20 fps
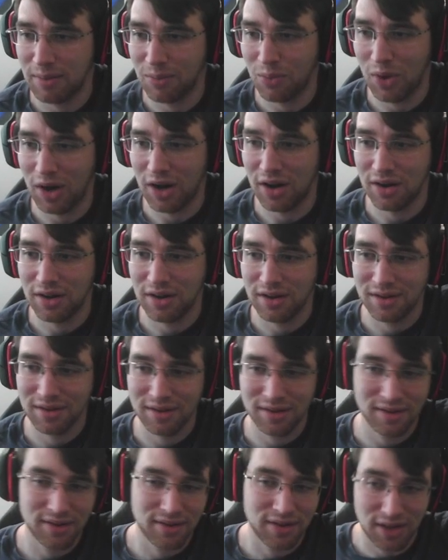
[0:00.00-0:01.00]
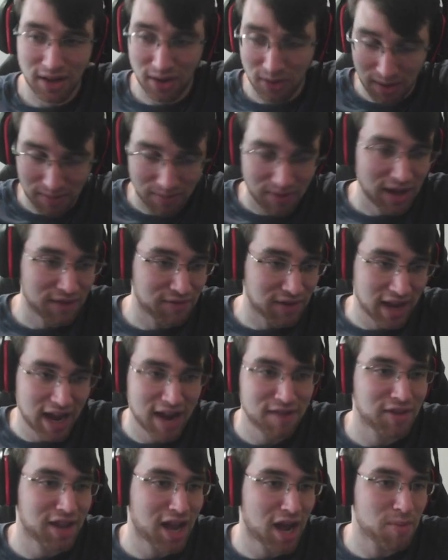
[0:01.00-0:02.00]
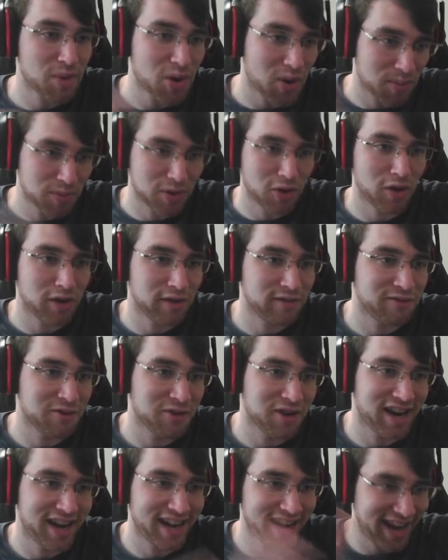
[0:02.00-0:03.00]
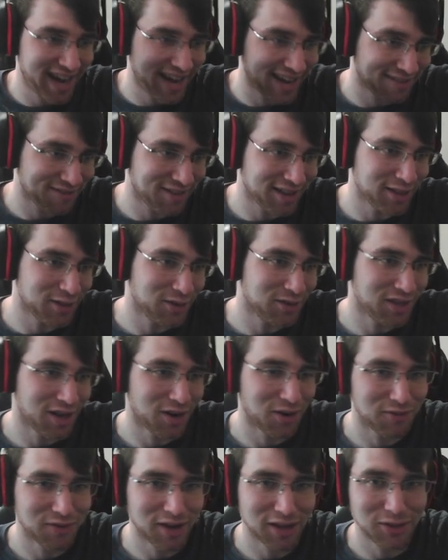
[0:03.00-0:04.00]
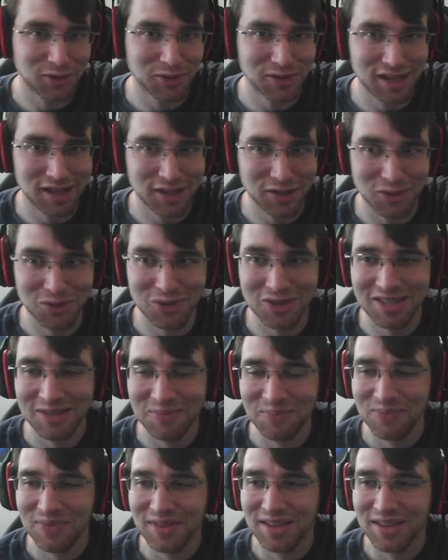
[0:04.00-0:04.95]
where, if I have the combo, I'm going for it, and if I lose, I lose.